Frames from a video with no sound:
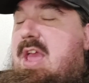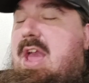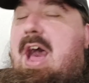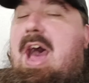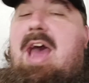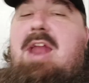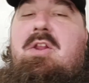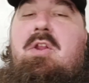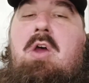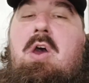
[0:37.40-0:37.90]

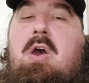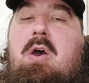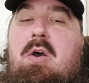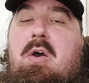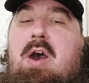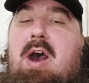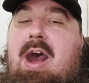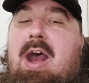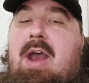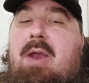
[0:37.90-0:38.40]
don't
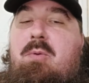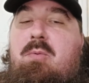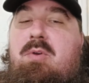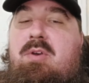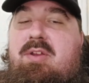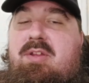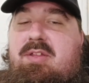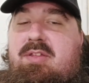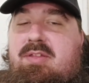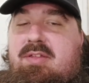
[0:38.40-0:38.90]
know. I
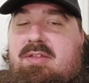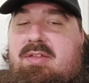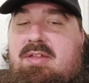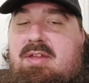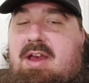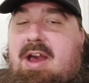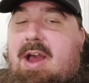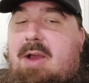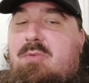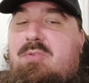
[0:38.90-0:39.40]
was
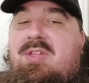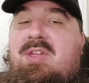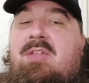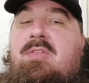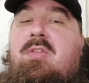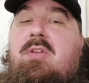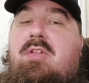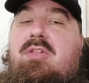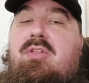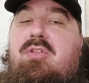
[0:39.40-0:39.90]
in
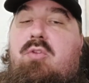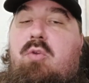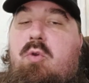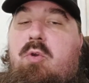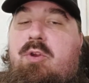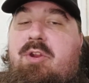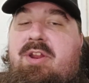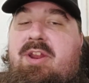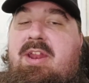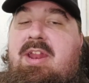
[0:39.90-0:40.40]
the
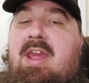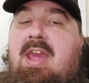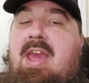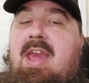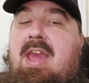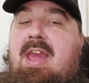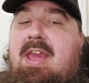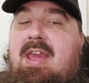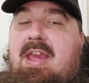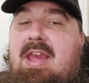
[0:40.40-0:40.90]
store
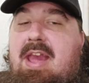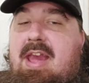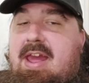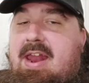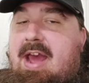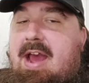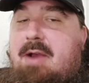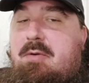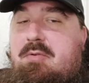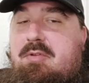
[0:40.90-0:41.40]
today,
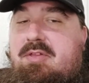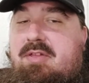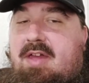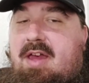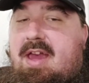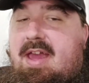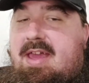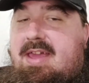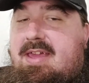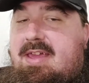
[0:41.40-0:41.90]
and I was
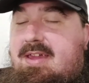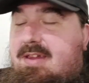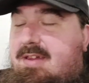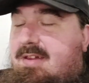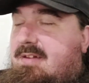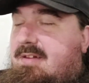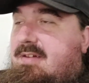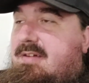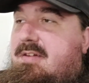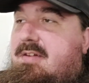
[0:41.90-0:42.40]
like,
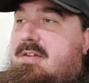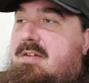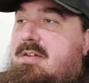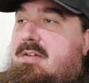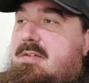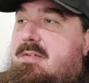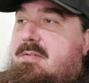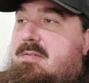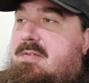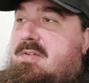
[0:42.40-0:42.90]

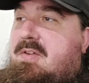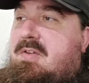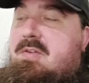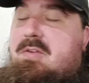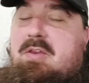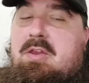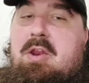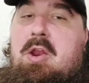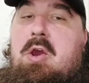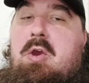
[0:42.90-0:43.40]

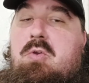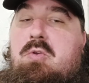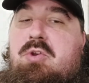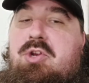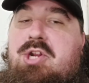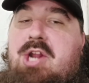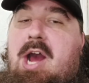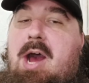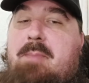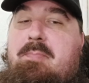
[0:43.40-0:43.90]
you know,
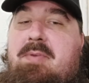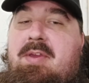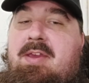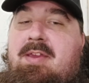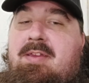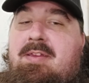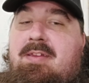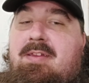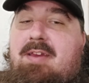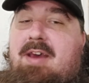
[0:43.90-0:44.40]

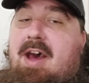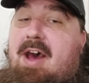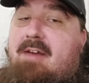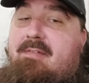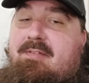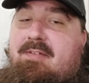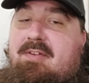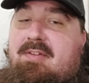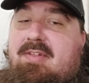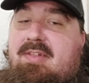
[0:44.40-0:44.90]
shopping,
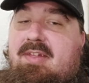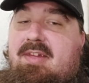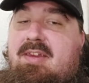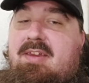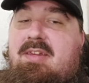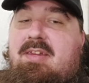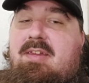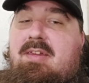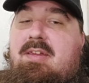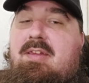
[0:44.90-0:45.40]
obviously.
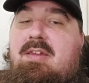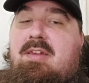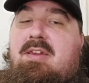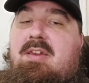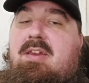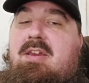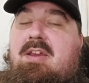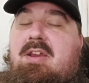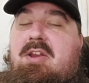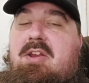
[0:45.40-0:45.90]

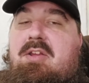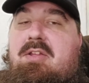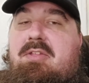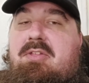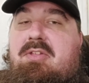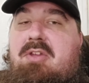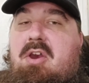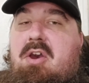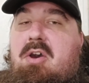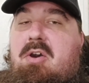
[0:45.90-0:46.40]

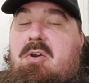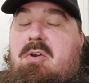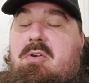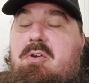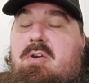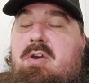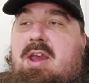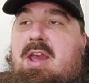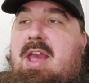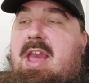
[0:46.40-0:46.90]

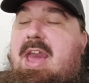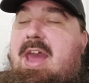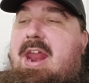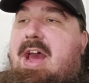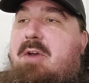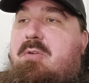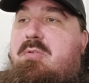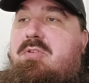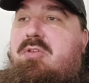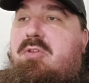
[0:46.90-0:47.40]
So, and
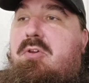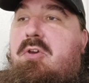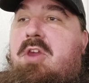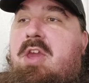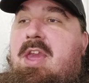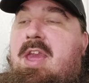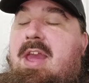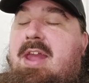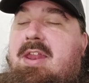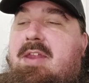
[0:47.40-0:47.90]
I was
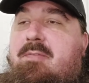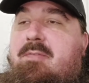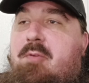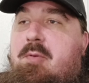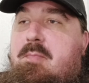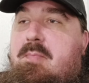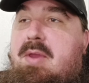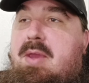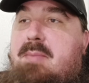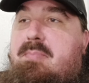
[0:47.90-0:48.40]
looking at
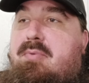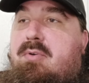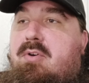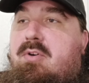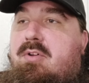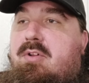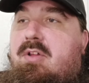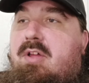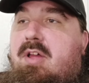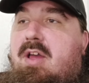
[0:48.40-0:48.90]
different
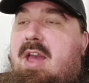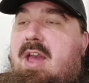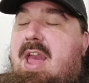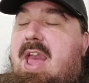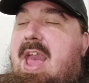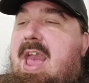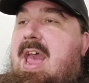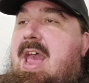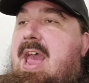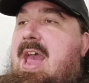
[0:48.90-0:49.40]
people,
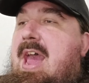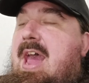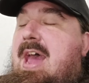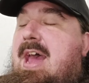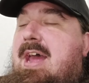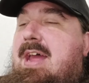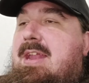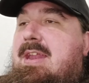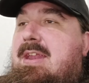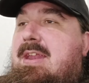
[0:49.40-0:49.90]

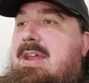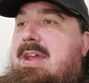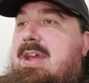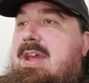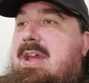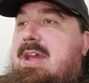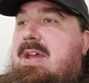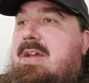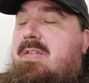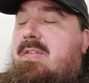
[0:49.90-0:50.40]
and
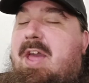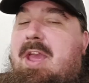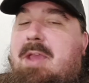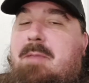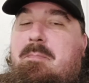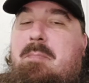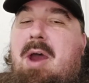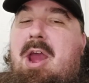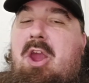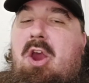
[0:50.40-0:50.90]
like
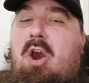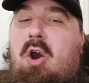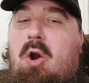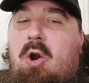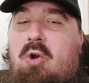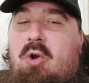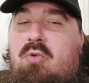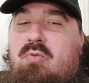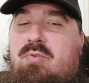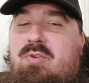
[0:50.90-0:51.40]
my
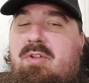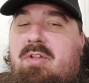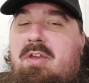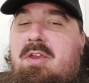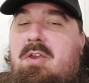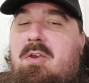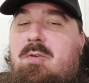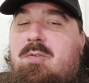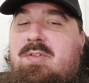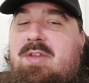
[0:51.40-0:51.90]
heart really
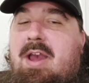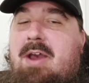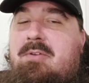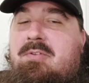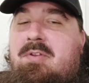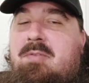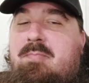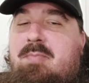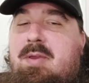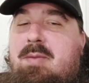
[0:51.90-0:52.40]
goes out
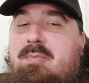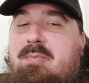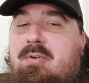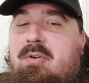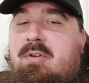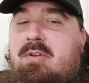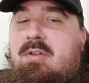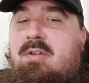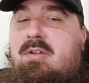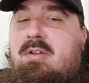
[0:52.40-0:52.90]
to
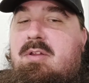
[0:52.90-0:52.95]
people.